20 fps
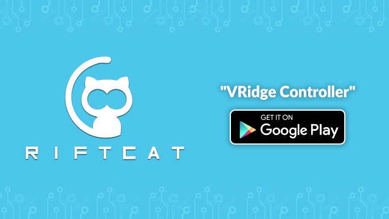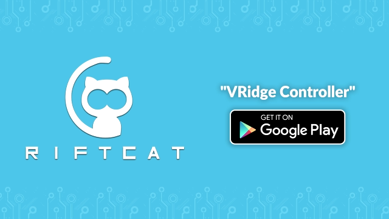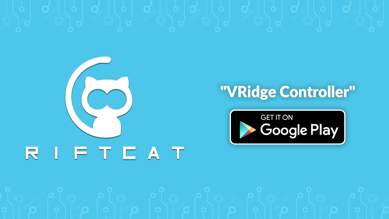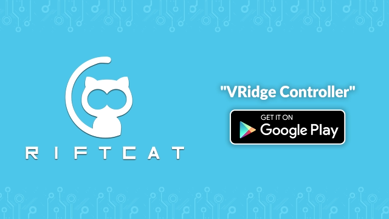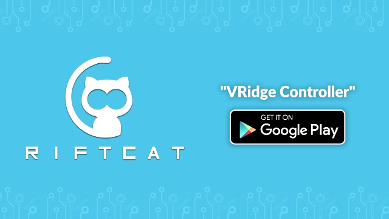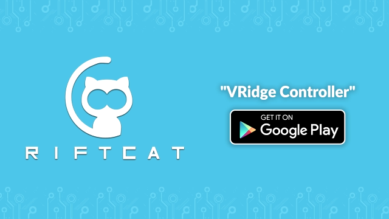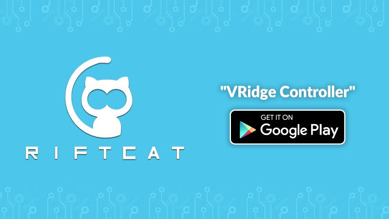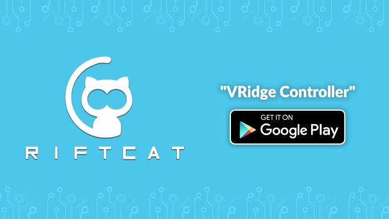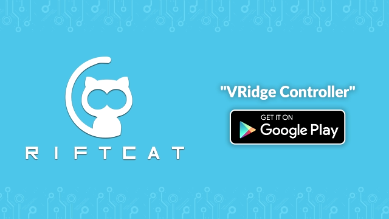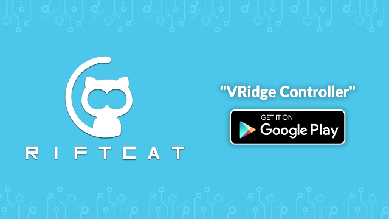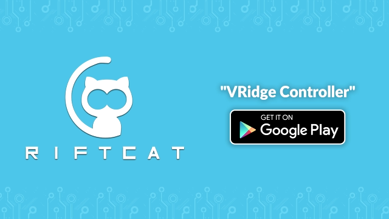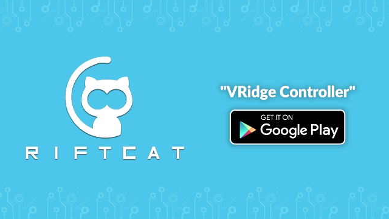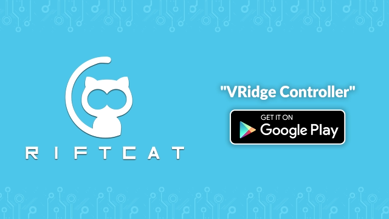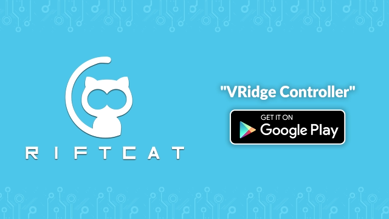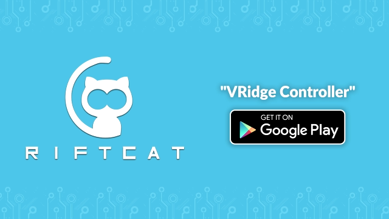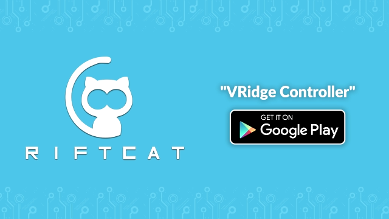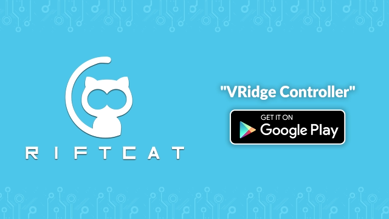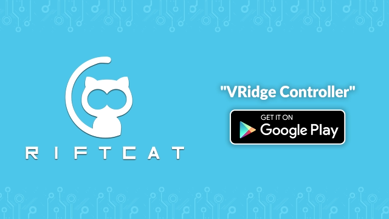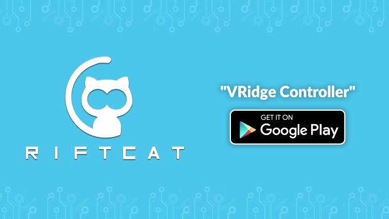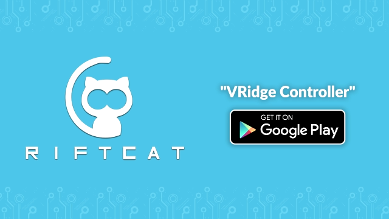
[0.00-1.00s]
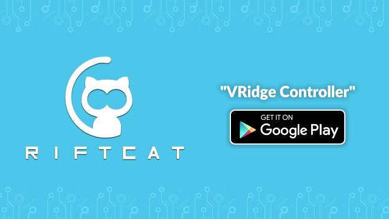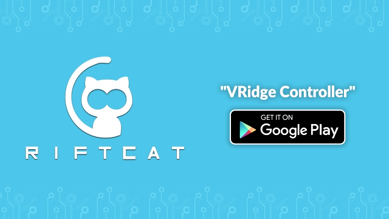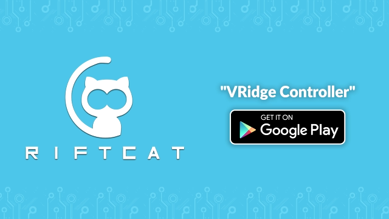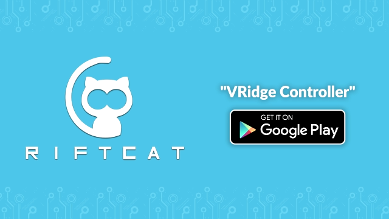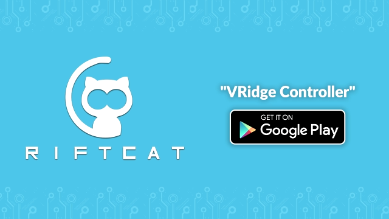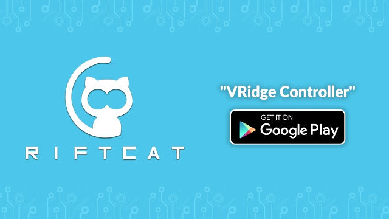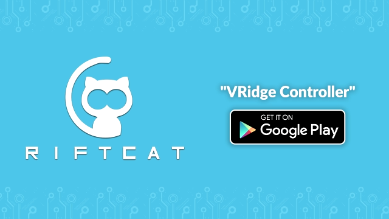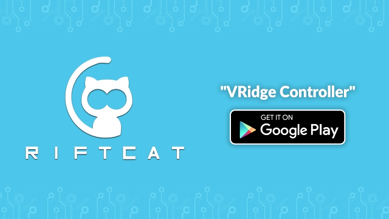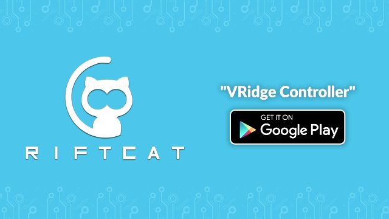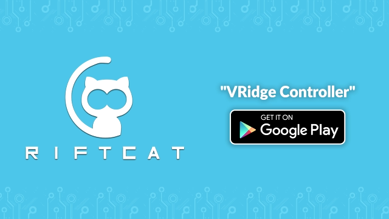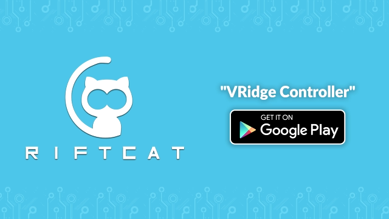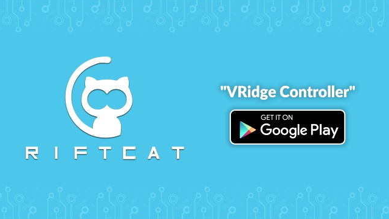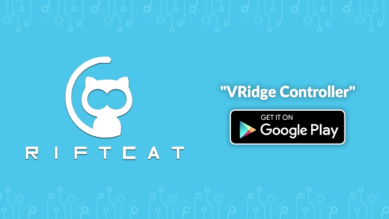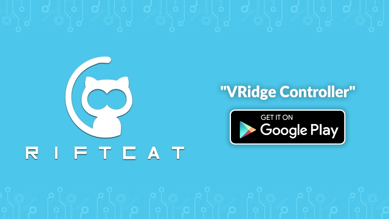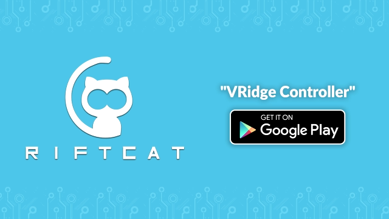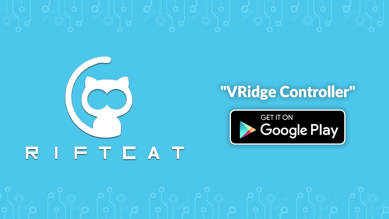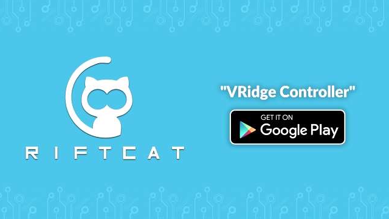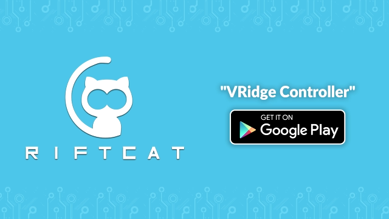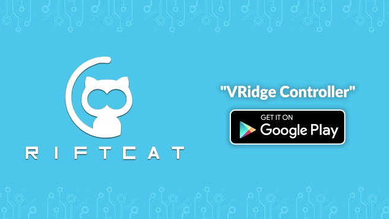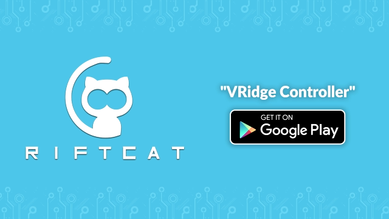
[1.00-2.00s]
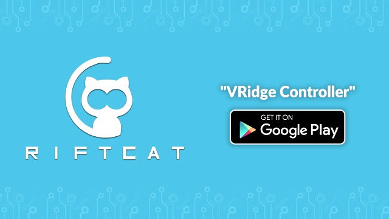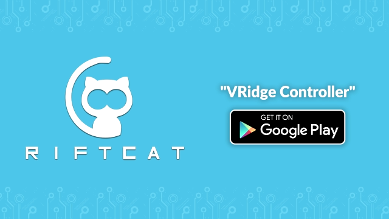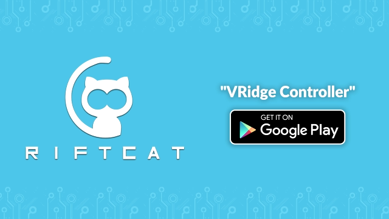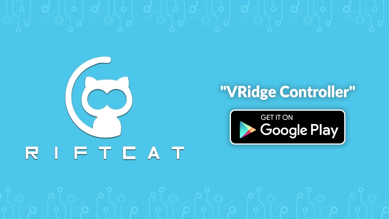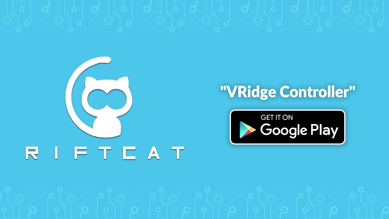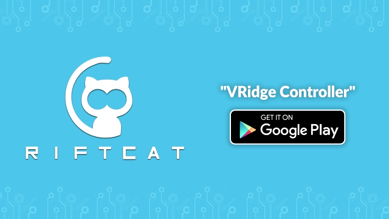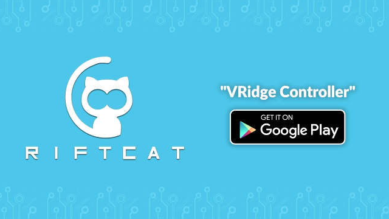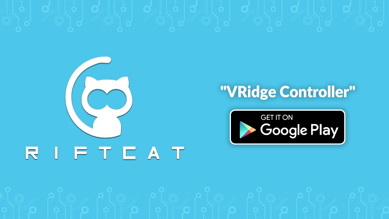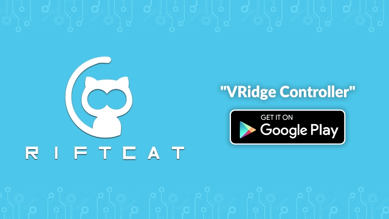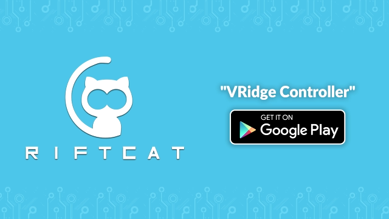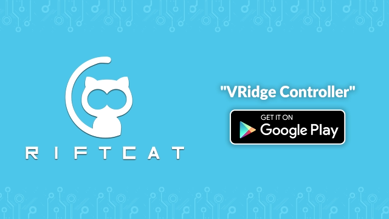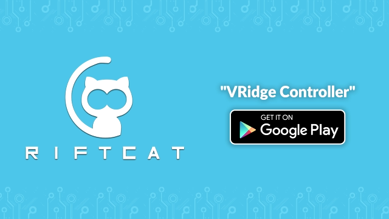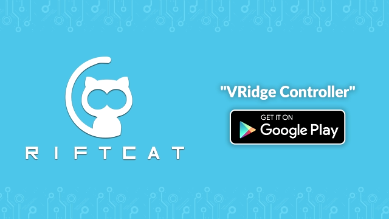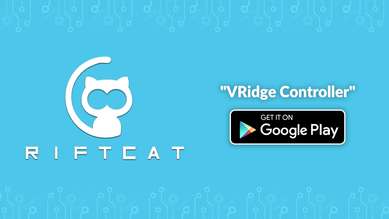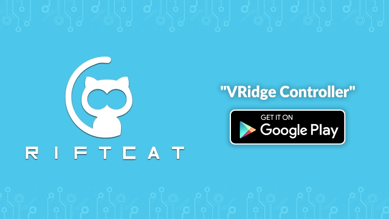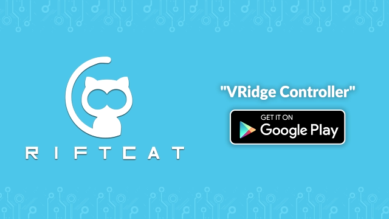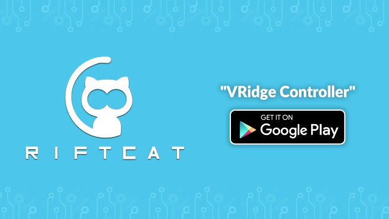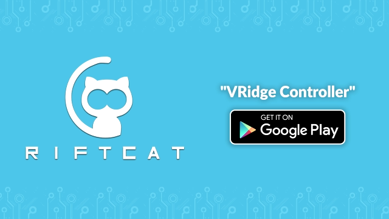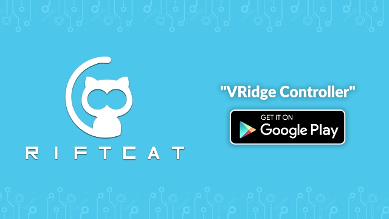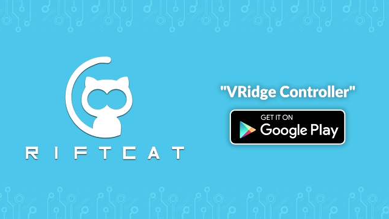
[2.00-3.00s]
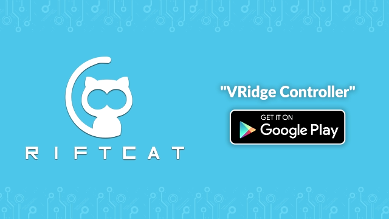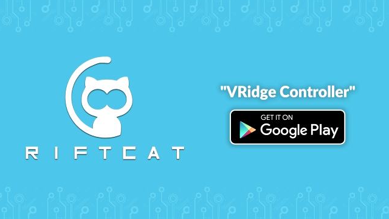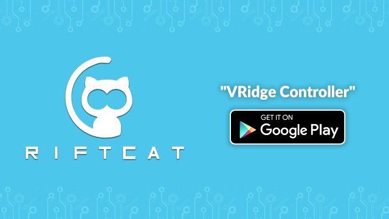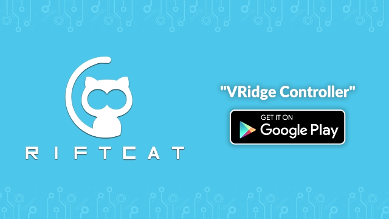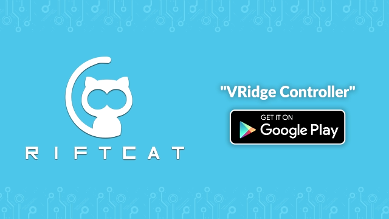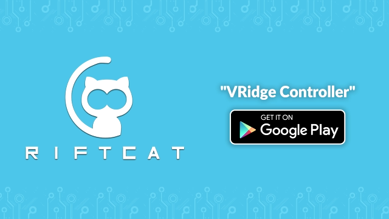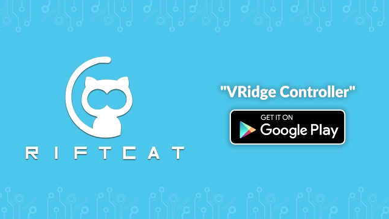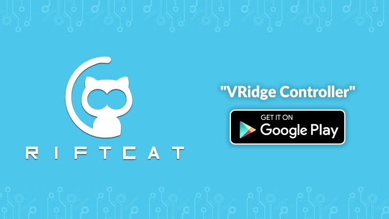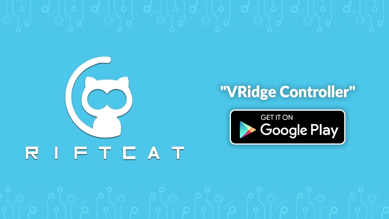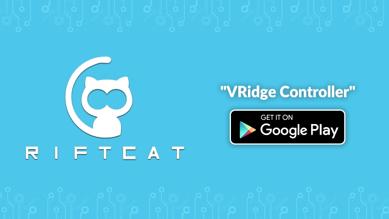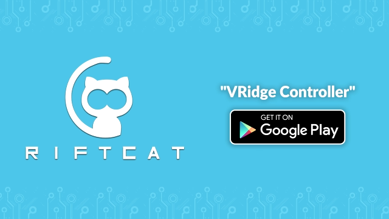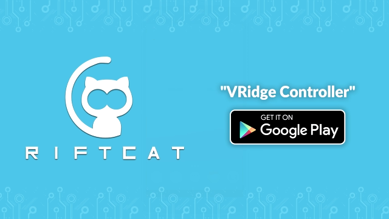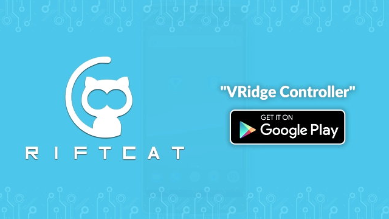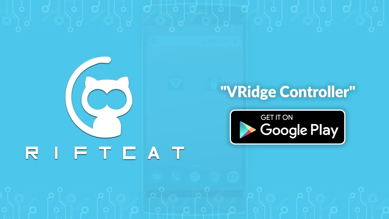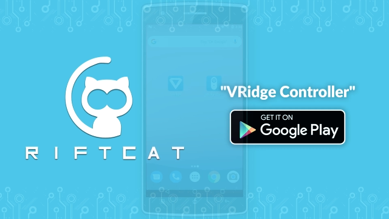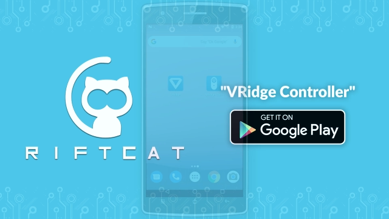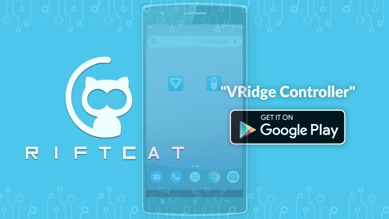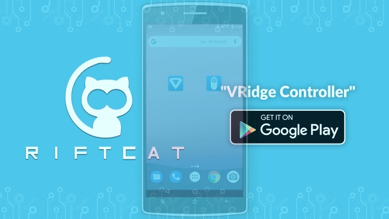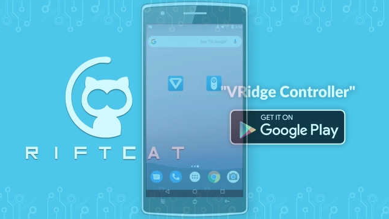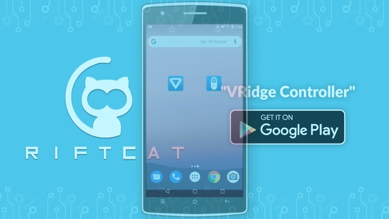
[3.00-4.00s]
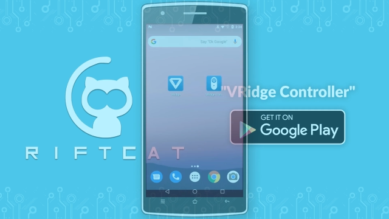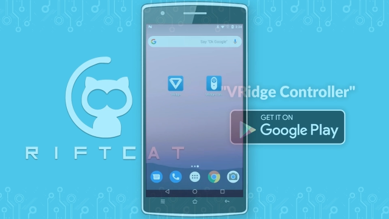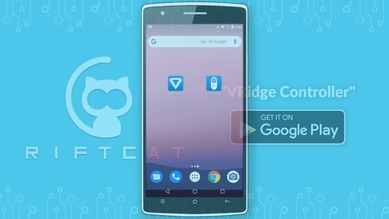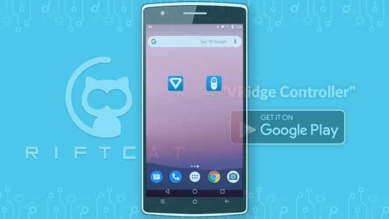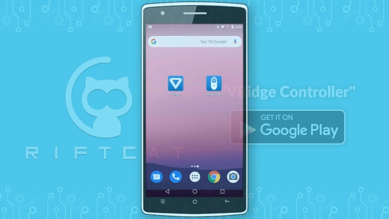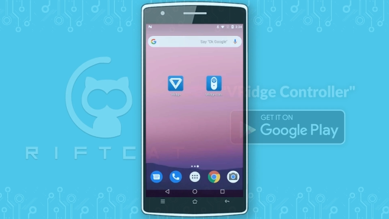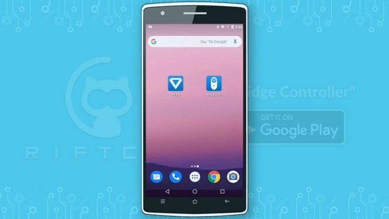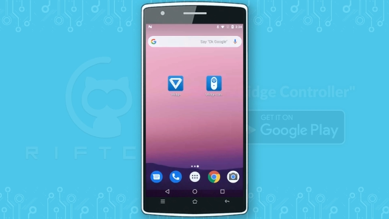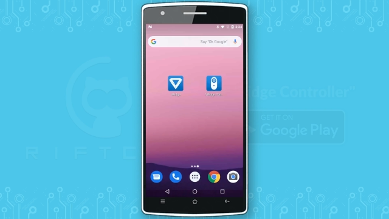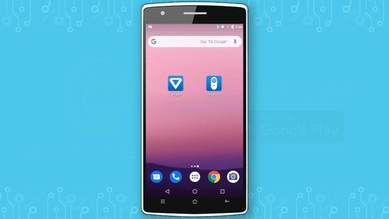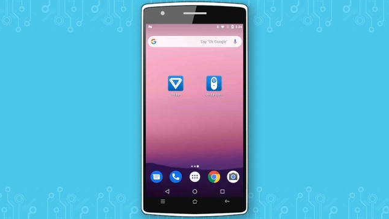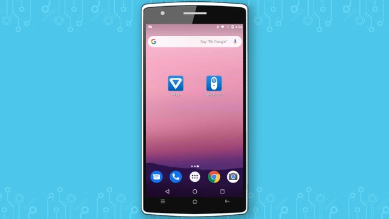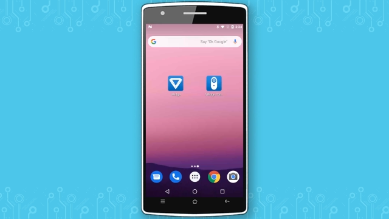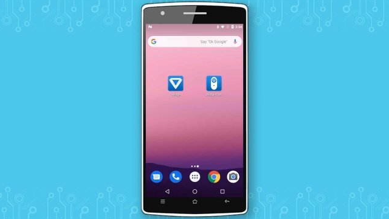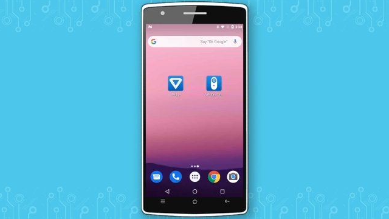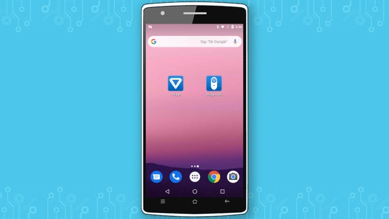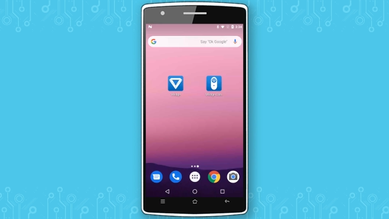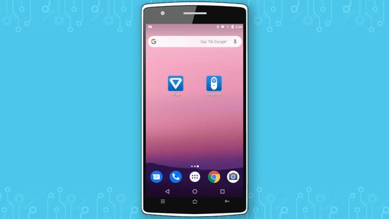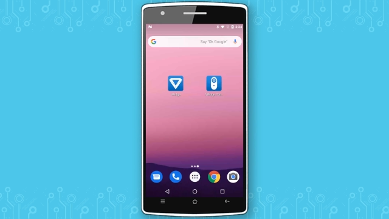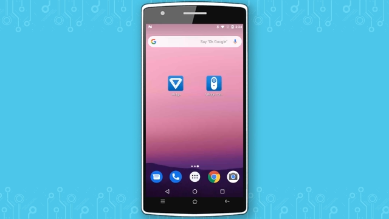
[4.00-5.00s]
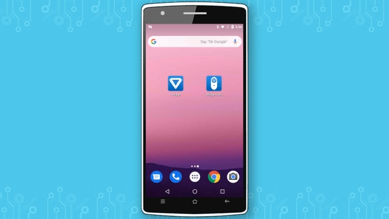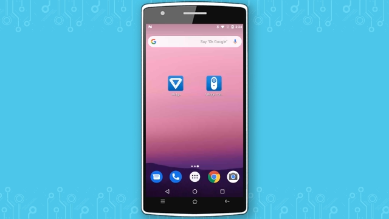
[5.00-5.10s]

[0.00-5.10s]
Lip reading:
No face is visible, so there are no lips to read.